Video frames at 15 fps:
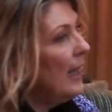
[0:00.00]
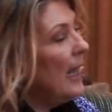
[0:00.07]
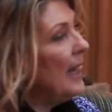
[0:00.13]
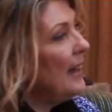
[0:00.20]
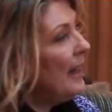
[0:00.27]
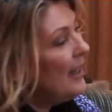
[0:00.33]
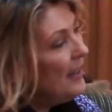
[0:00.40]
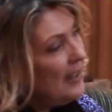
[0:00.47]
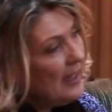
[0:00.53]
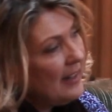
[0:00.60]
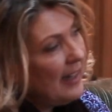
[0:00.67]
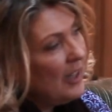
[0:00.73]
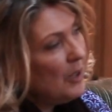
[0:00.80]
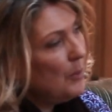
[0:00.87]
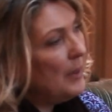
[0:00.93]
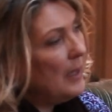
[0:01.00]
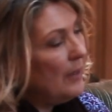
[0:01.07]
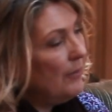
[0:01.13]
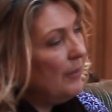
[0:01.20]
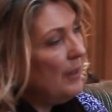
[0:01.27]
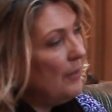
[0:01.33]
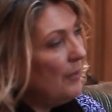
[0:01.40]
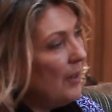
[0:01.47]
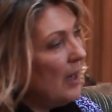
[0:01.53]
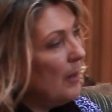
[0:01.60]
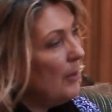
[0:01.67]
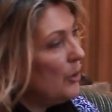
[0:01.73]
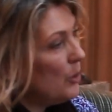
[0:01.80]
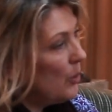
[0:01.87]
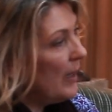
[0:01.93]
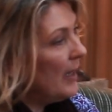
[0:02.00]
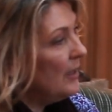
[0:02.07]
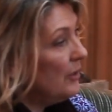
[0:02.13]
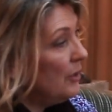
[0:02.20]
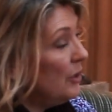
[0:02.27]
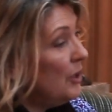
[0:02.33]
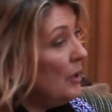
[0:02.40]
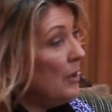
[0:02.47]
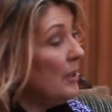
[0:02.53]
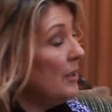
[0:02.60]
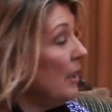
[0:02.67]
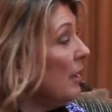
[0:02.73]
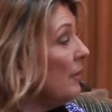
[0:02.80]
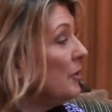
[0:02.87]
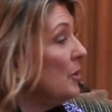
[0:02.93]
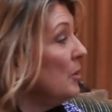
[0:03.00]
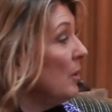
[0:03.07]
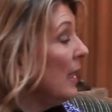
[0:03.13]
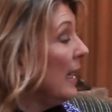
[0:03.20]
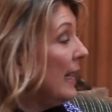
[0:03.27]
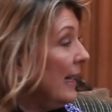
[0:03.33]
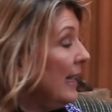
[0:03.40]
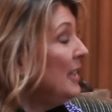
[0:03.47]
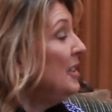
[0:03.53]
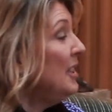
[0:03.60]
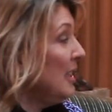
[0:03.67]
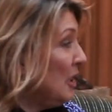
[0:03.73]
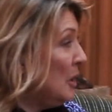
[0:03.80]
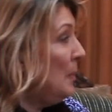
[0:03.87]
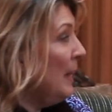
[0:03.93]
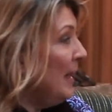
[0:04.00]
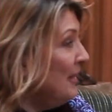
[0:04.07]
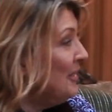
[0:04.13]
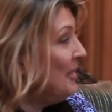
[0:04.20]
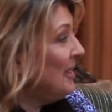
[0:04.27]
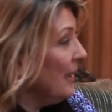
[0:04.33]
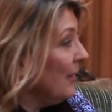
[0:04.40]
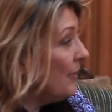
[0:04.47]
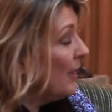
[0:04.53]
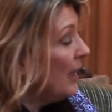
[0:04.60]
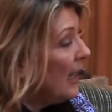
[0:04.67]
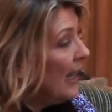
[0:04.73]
And I think that's what every farmer tries to do, because after all, it's expensive.